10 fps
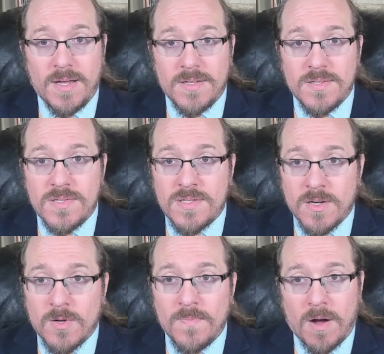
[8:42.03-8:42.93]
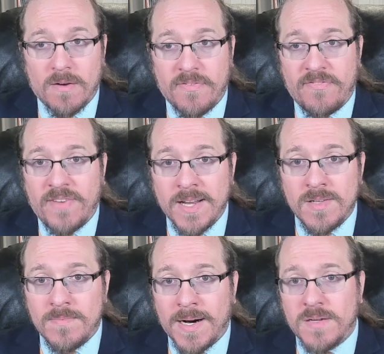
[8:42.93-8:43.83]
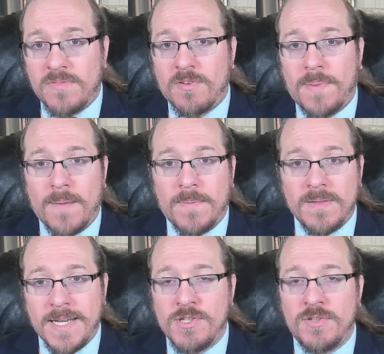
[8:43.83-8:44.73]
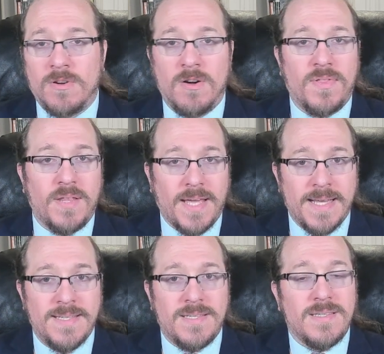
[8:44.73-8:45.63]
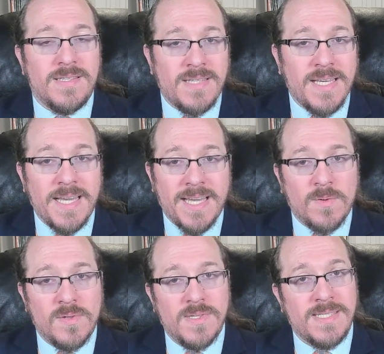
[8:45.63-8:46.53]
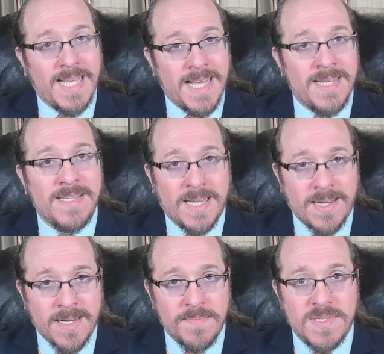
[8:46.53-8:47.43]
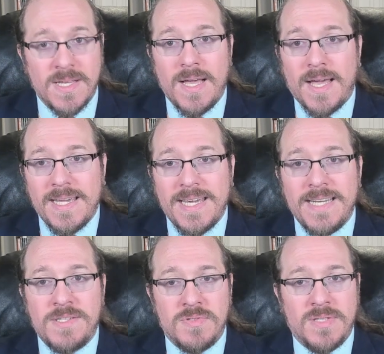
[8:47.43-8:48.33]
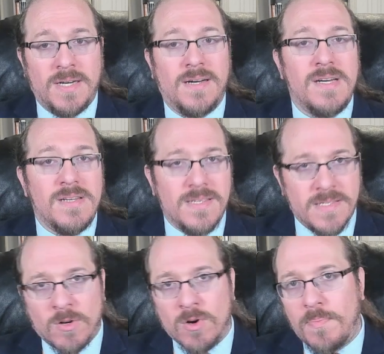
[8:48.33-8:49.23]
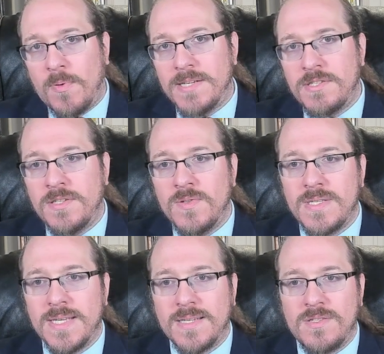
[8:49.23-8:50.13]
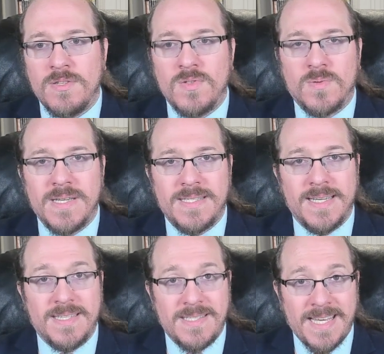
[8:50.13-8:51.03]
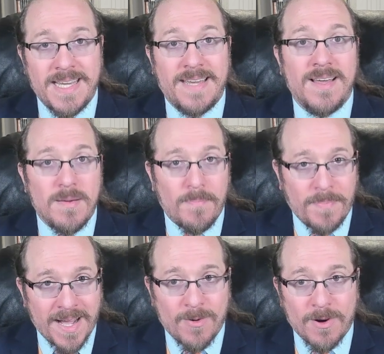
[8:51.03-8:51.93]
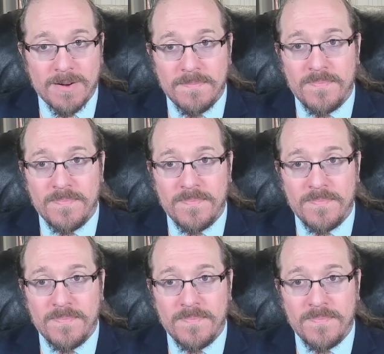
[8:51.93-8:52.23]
So our final model for population growth is z equals 10 times e to the 0.26236t power.